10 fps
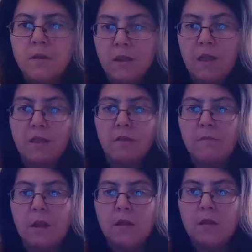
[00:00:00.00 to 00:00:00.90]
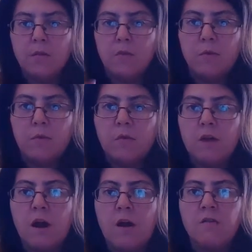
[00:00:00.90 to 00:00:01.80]
and end of the month. It's going to be three
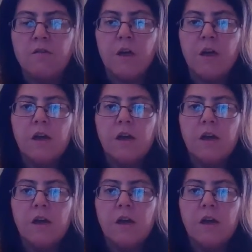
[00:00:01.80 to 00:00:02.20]
cards.